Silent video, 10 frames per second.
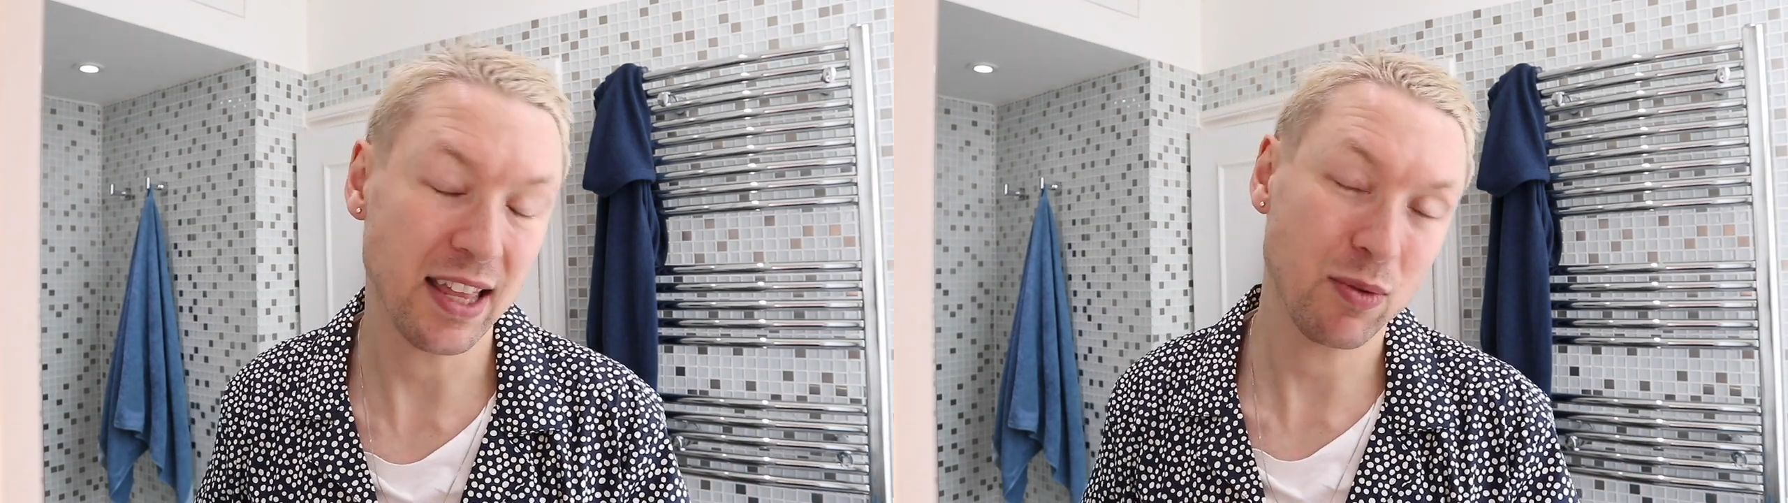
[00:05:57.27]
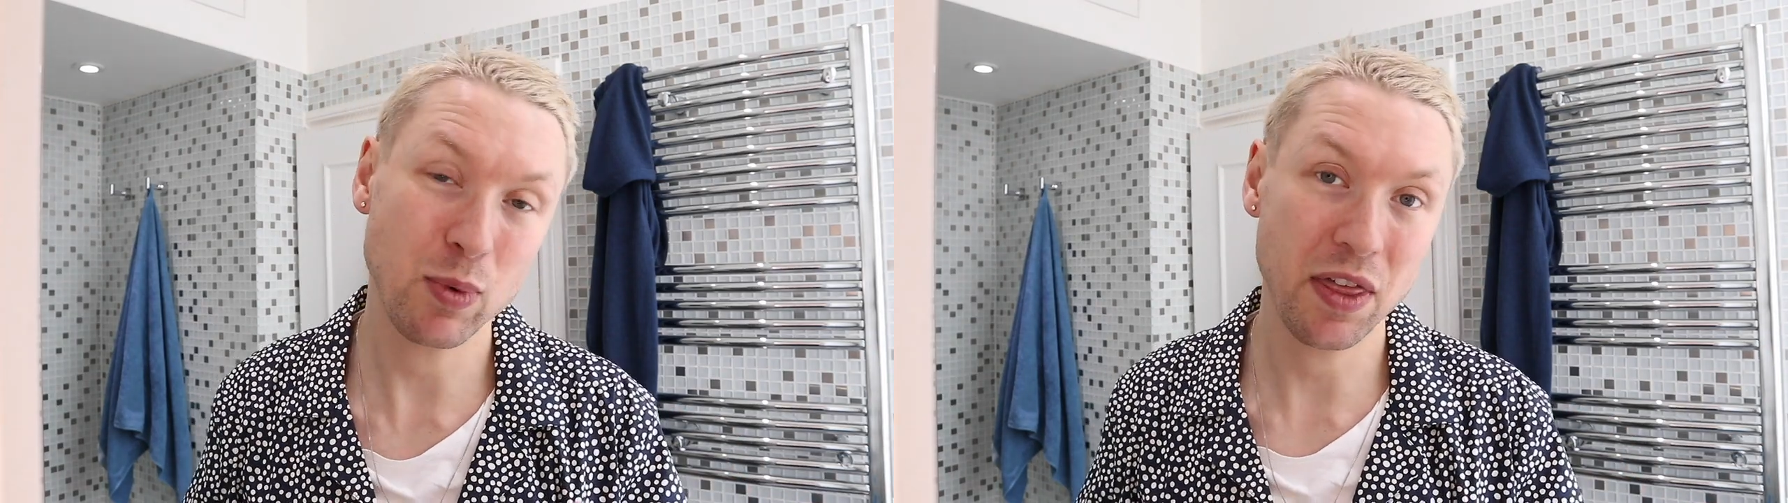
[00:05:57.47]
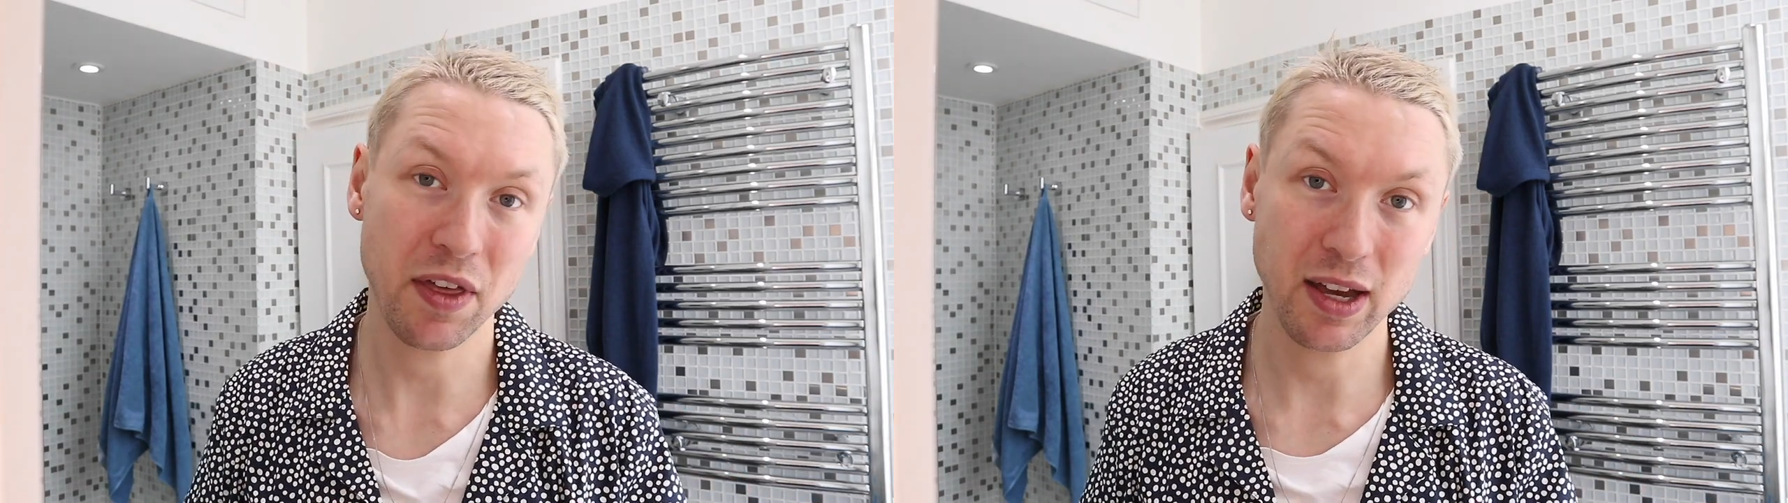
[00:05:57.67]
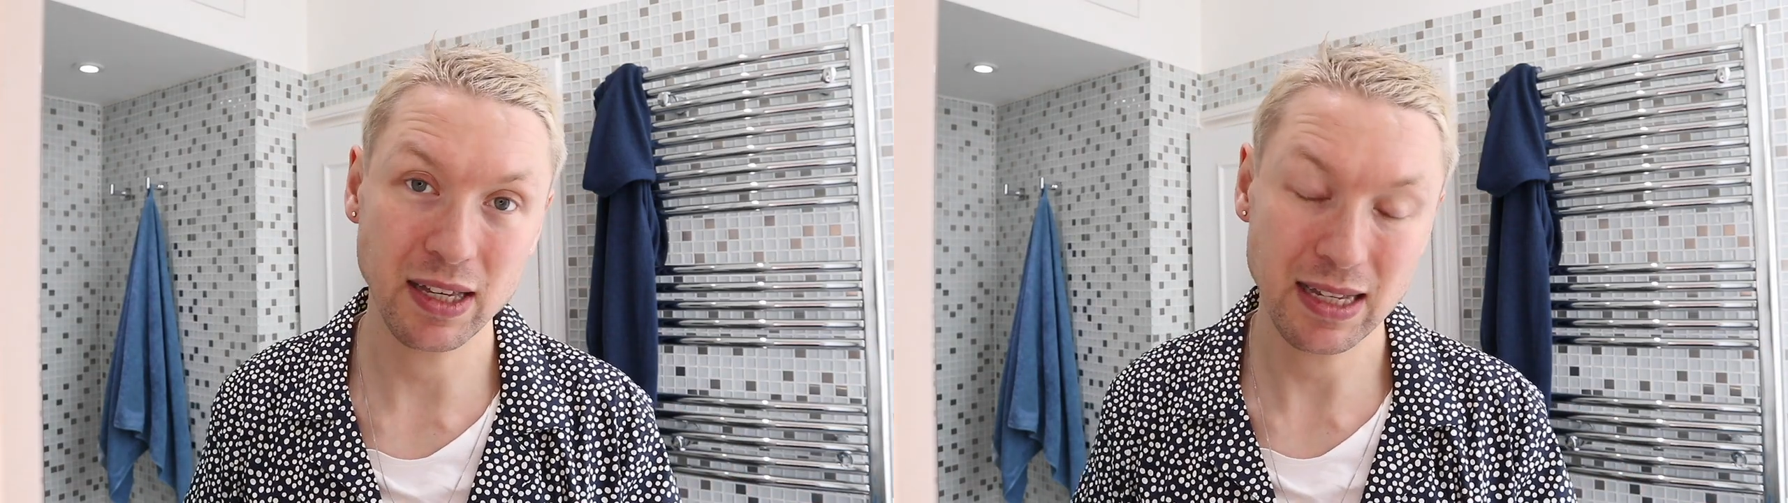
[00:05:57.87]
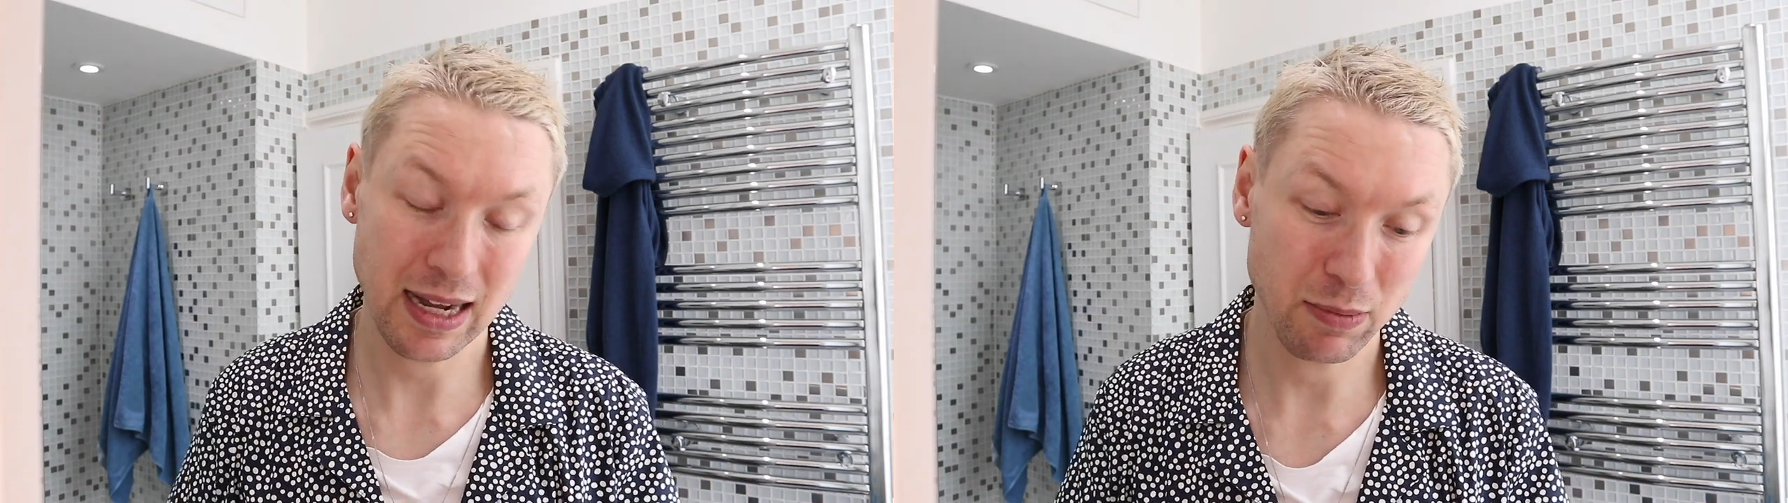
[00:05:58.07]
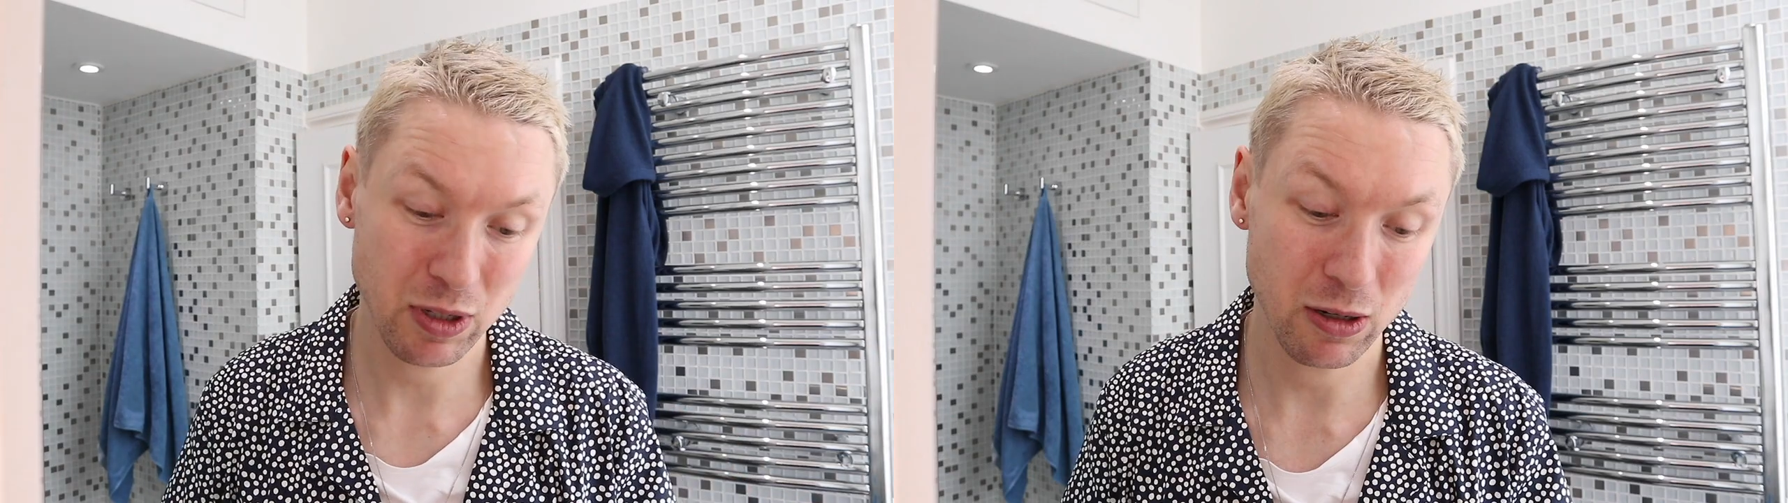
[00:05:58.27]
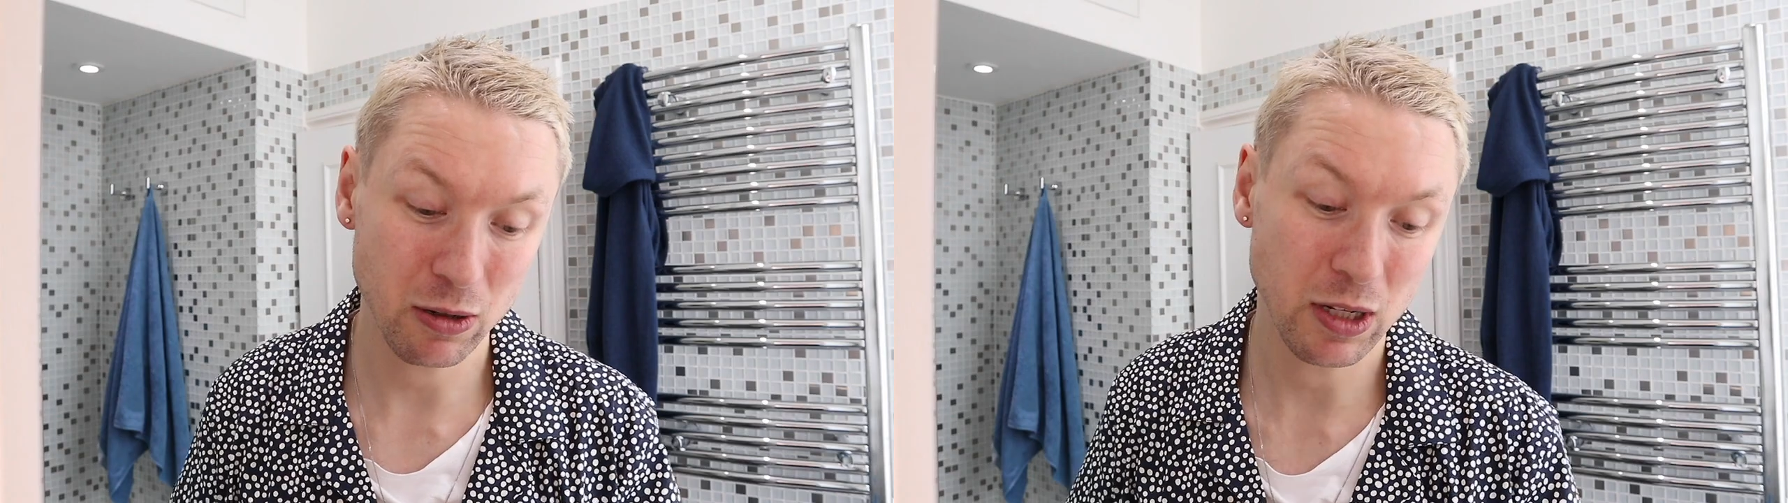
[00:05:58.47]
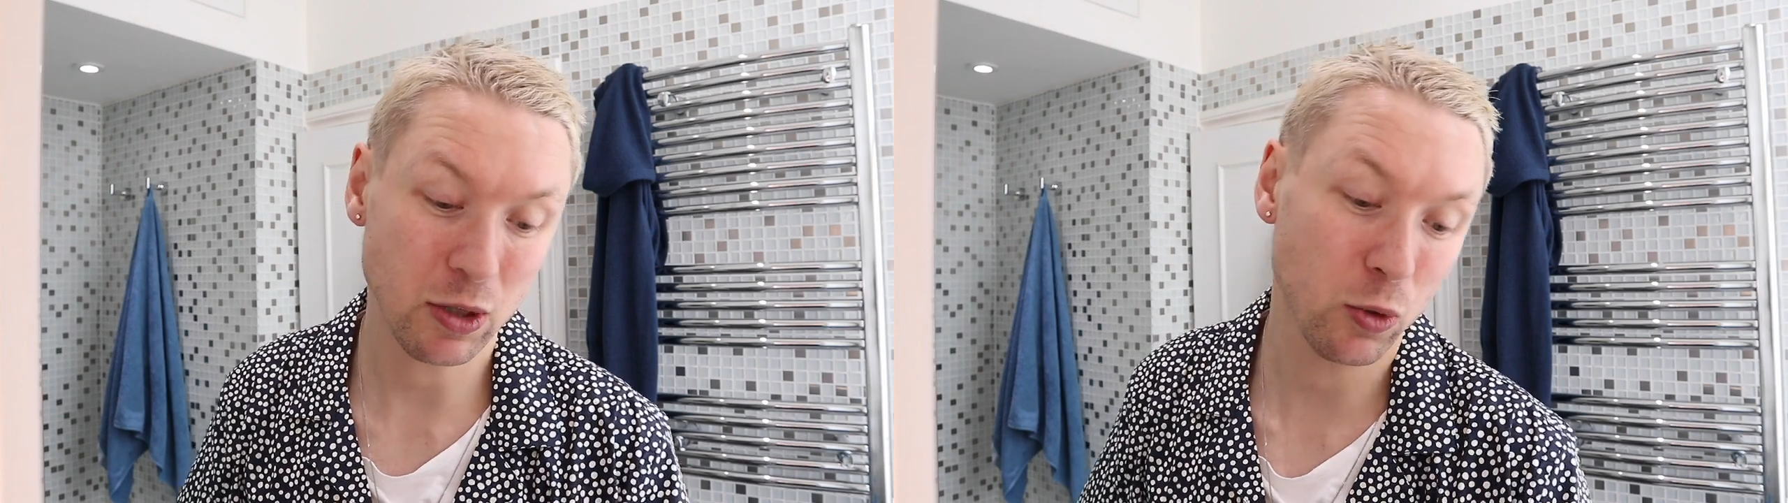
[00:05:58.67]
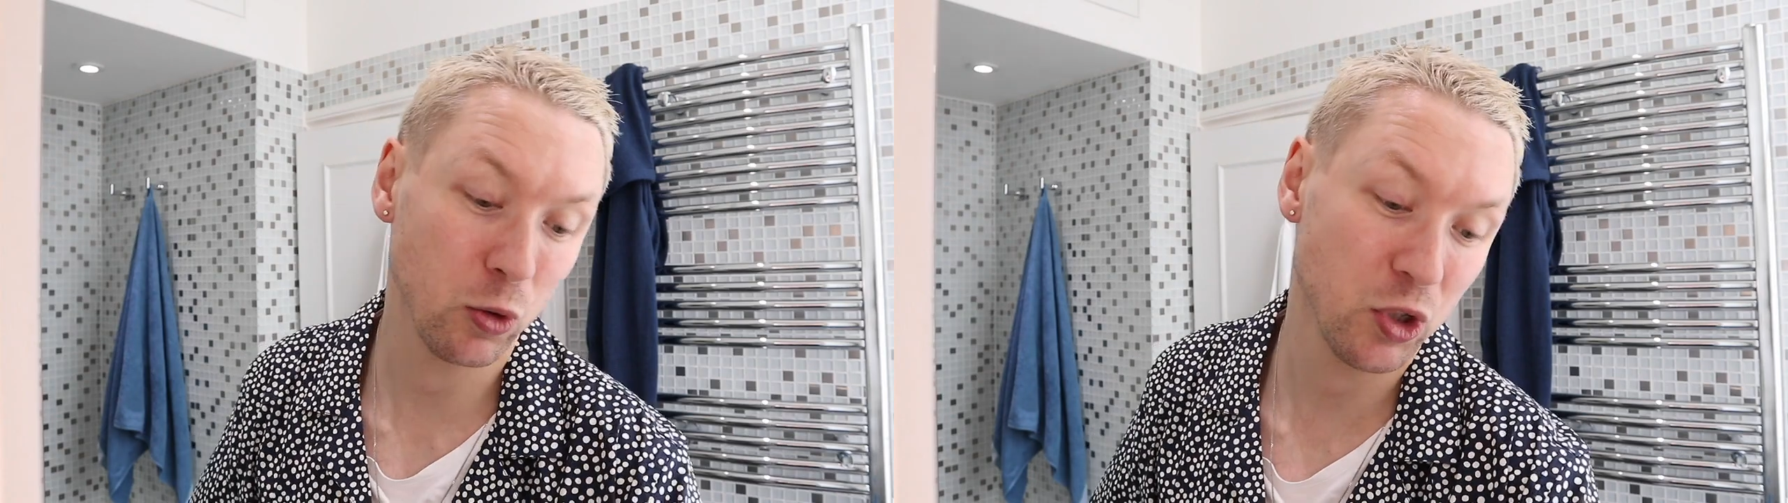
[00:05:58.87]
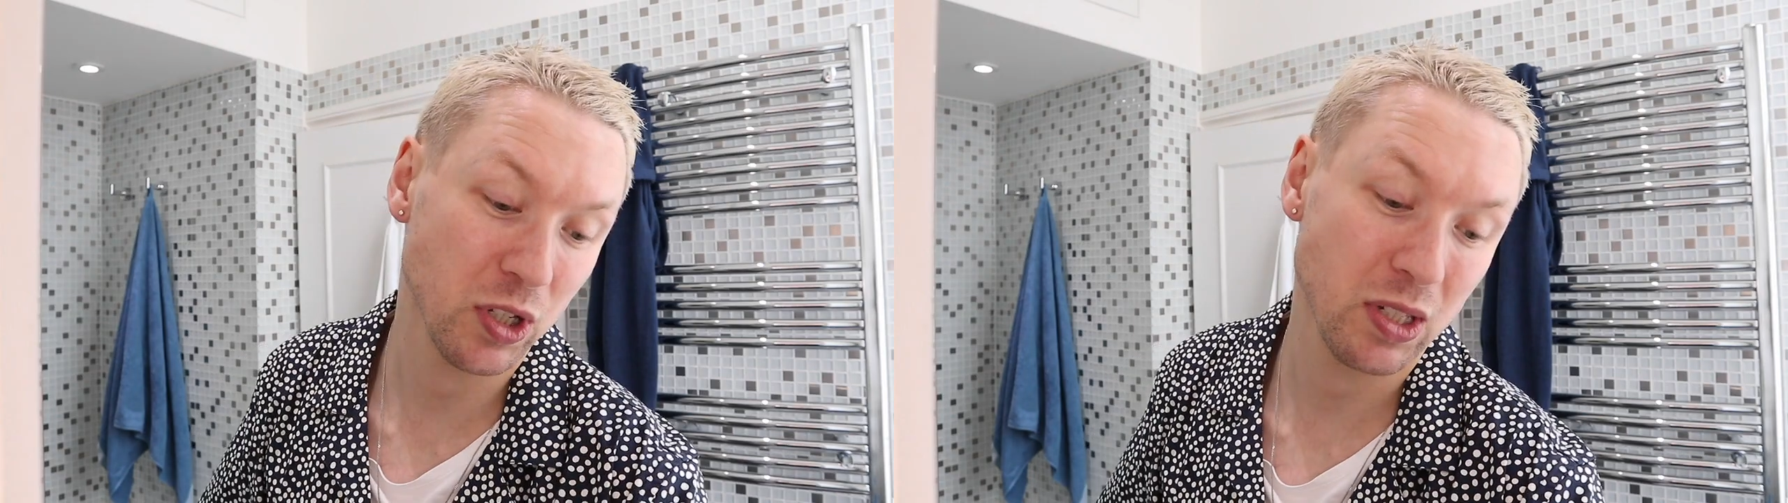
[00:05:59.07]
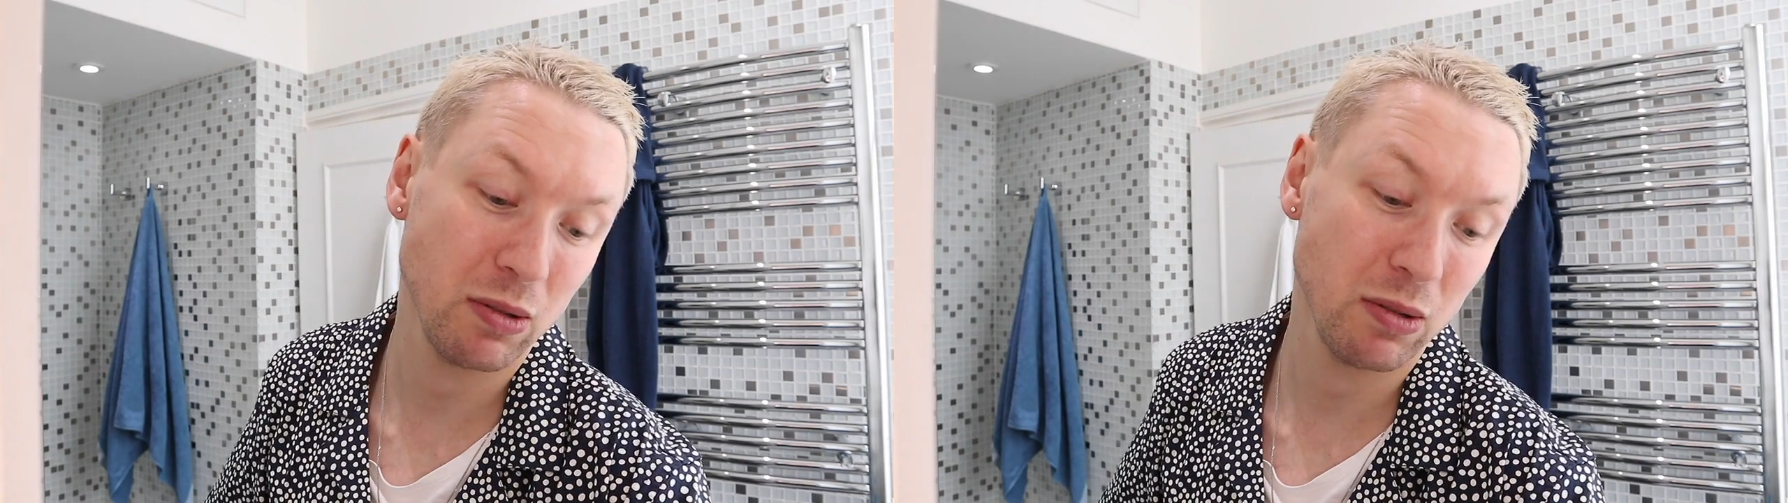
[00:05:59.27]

the weather is absolutely gorgeous.